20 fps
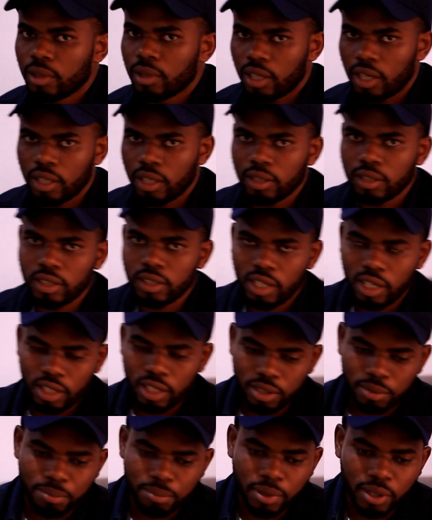
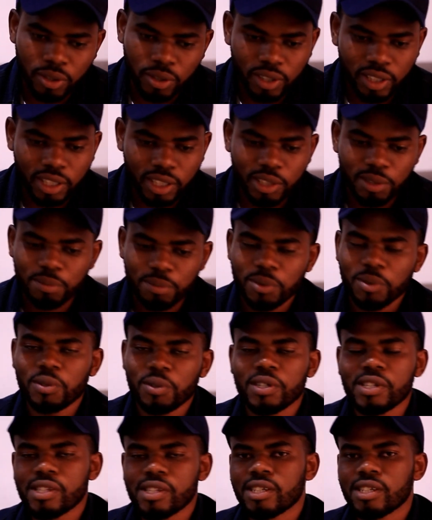biodegradable waste